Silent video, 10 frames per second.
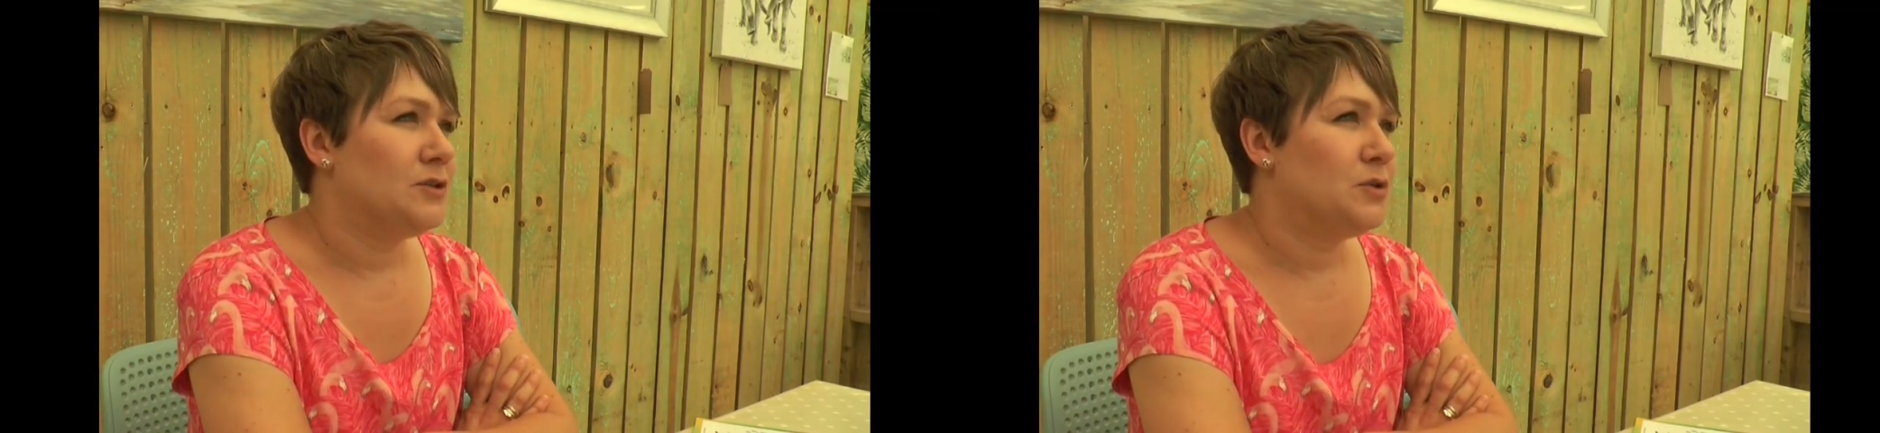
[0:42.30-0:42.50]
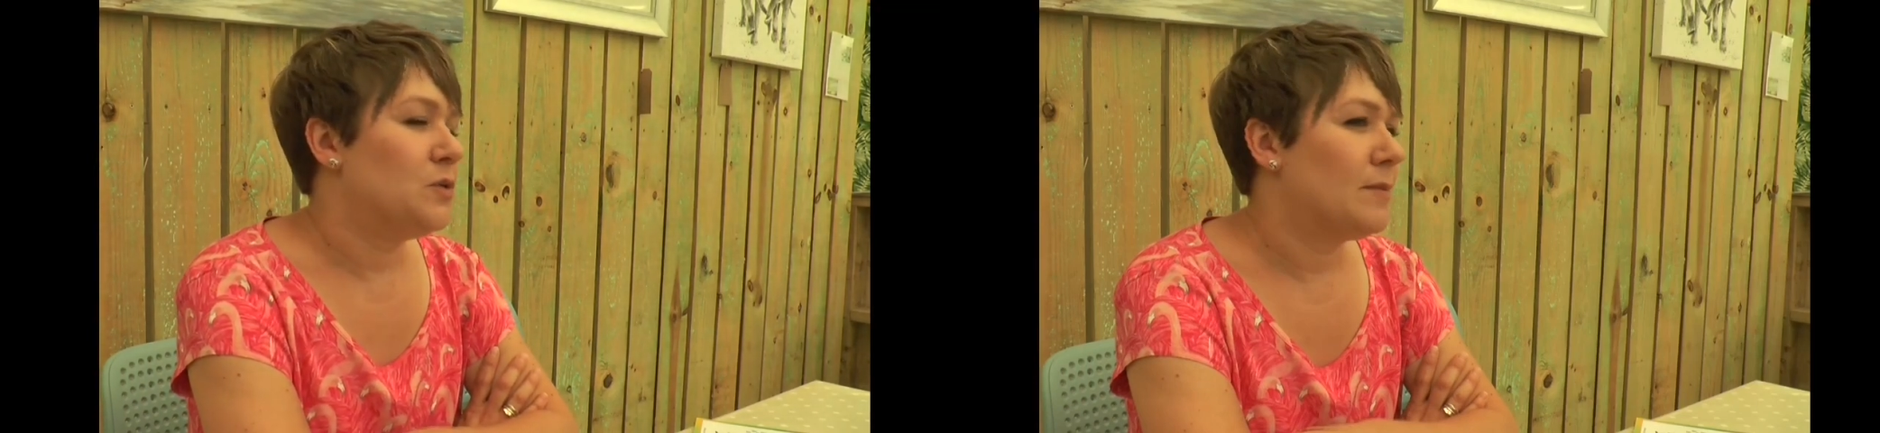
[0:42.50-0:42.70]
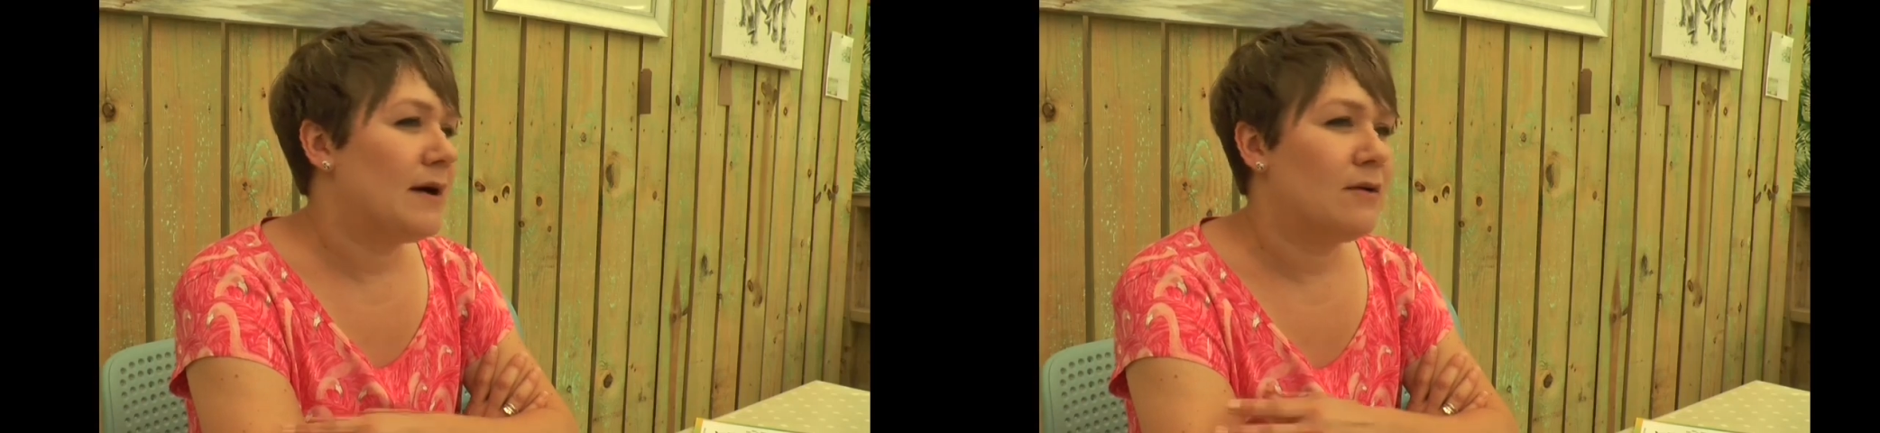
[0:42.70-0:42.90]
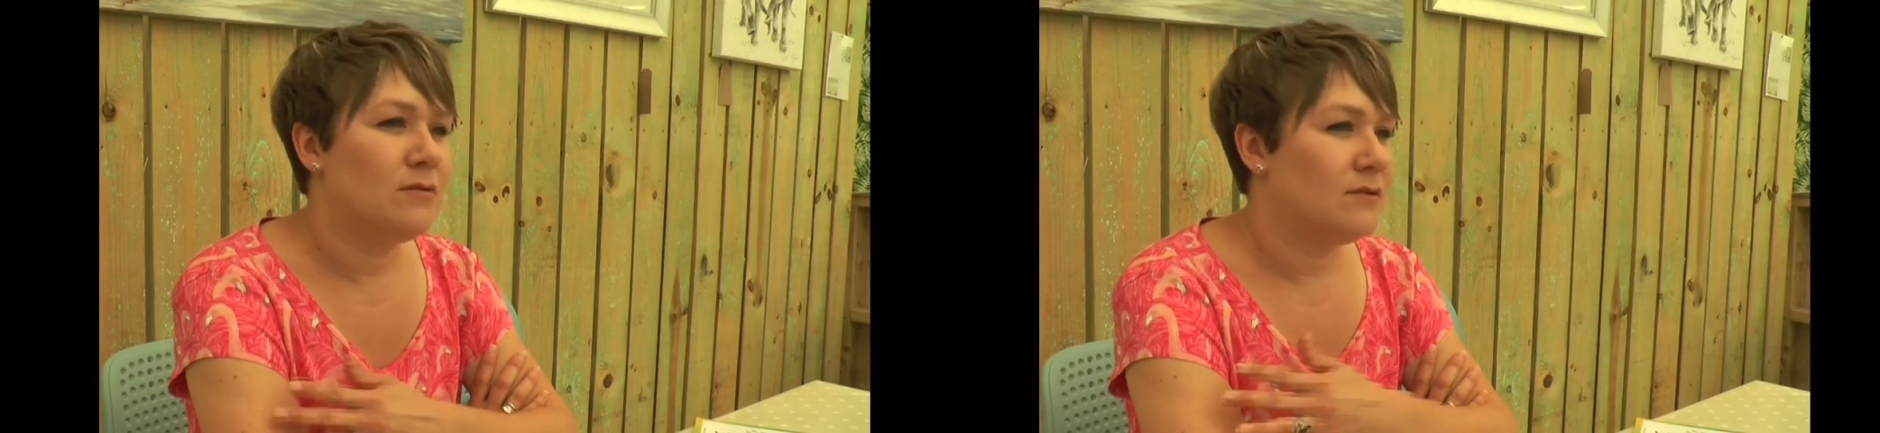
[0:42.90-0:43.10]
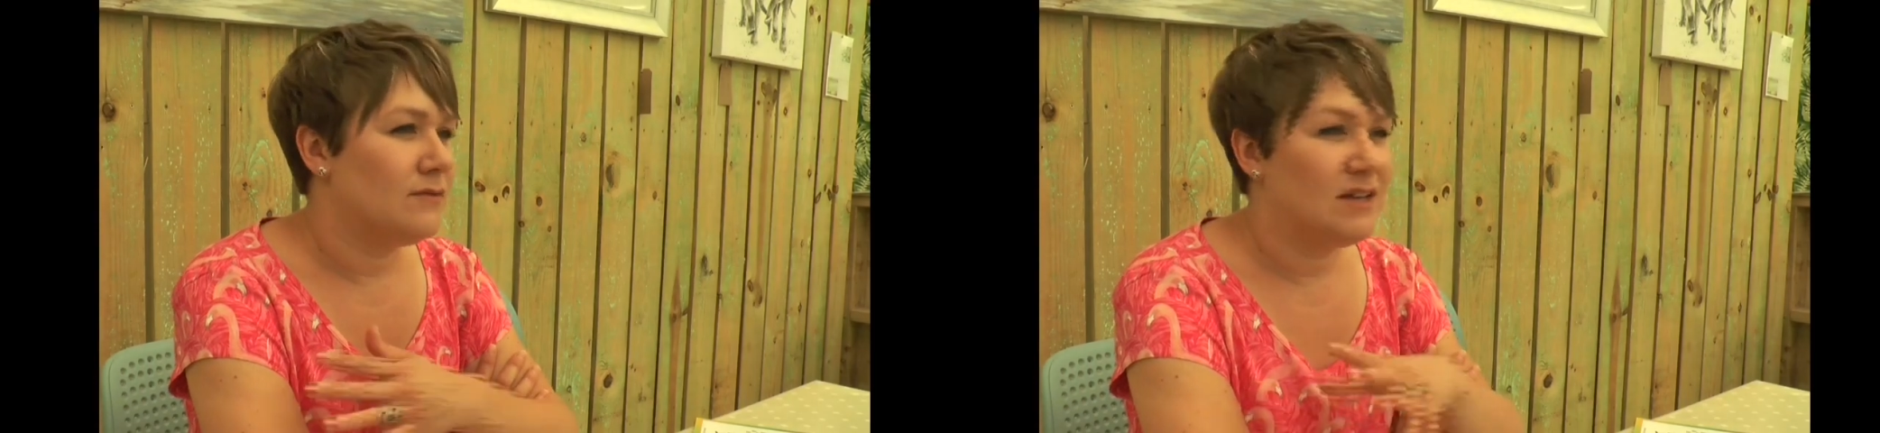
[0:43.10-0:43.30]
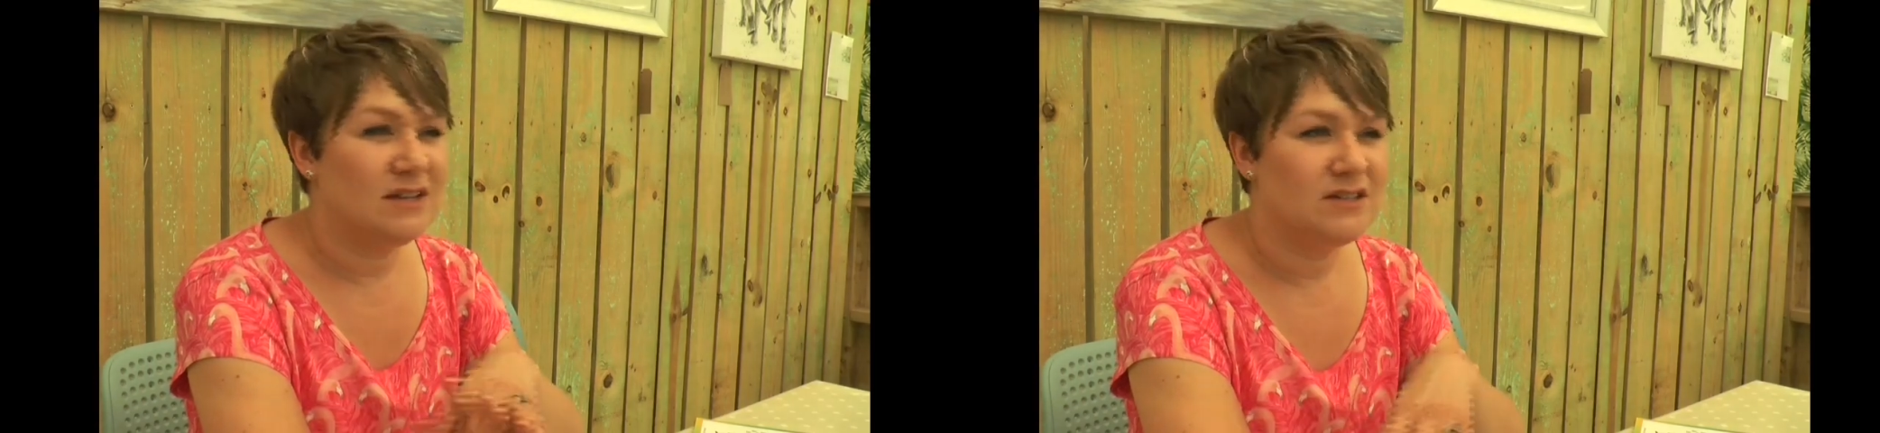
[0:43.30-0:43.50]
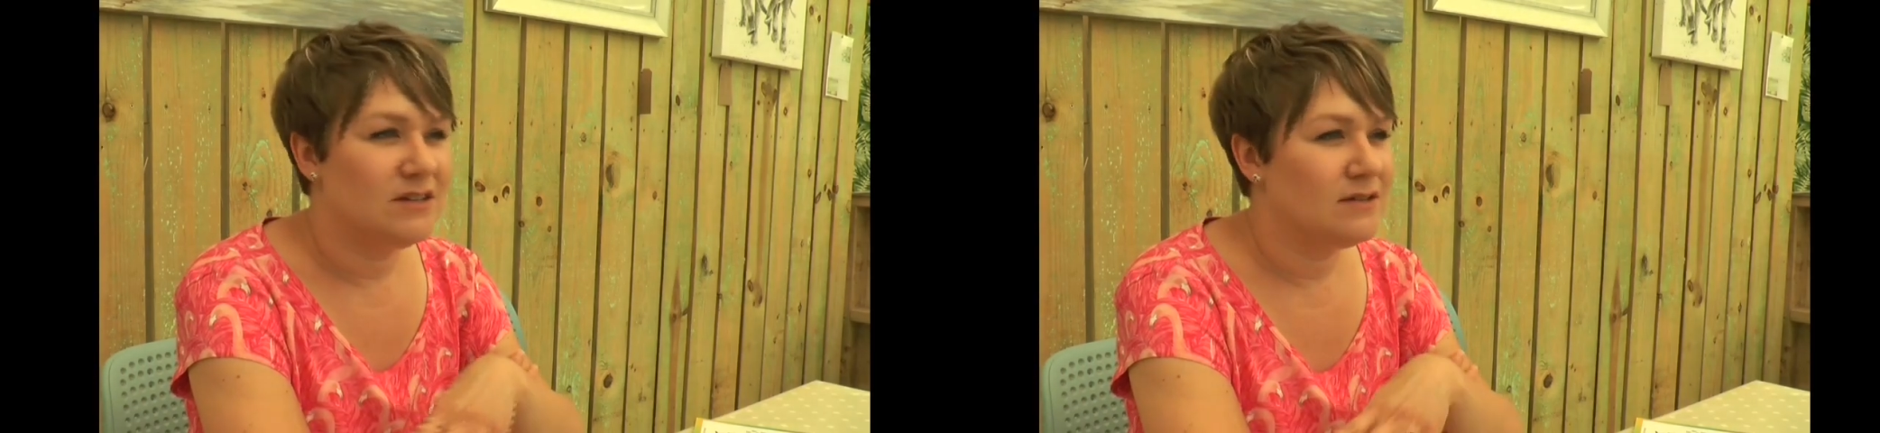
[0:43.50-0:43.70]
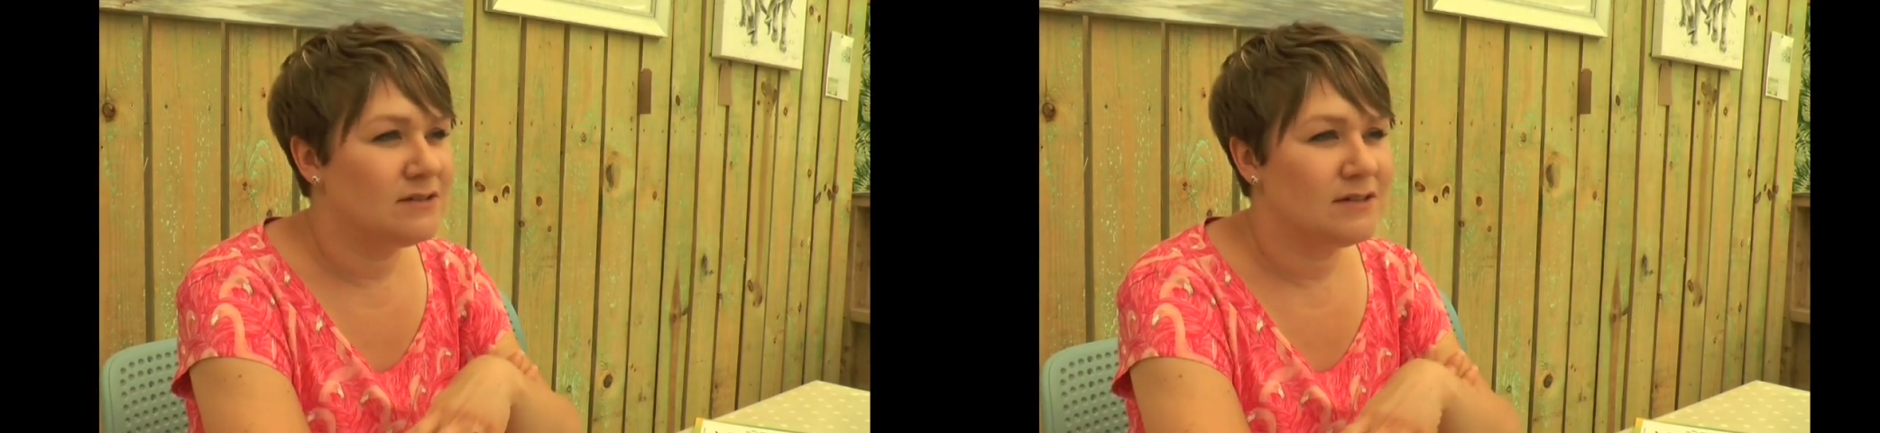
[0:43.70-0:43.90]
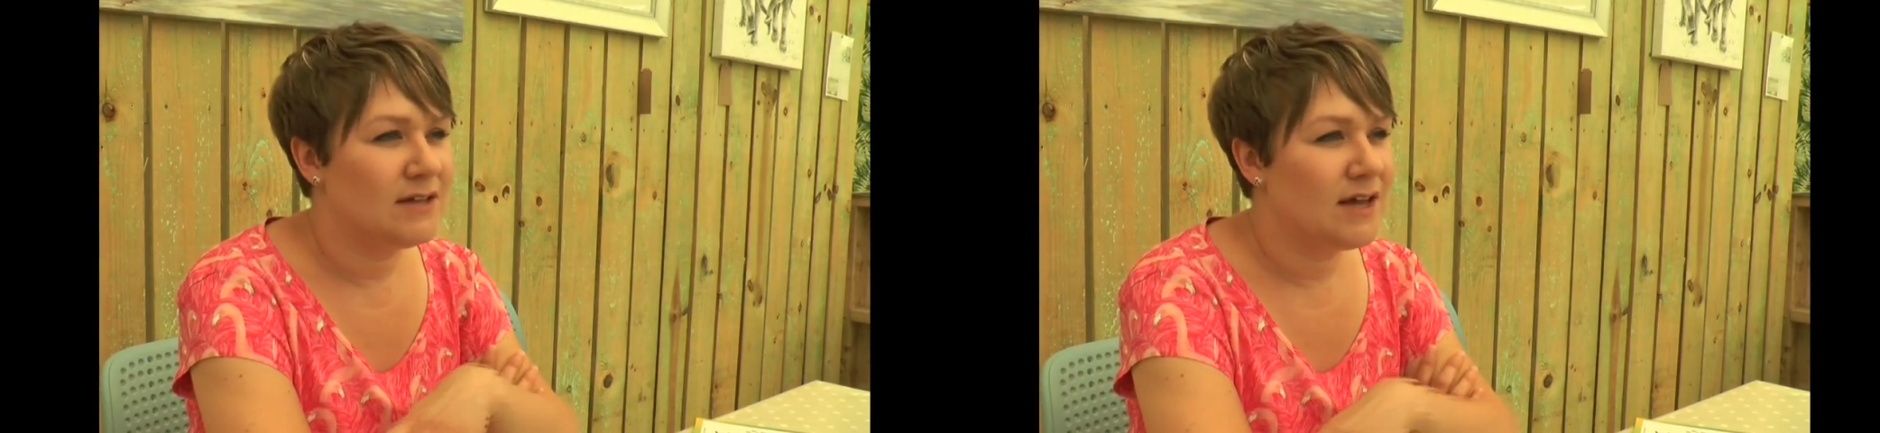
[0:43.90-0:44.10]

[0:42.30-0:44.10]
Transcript: talk about all of the issues that you're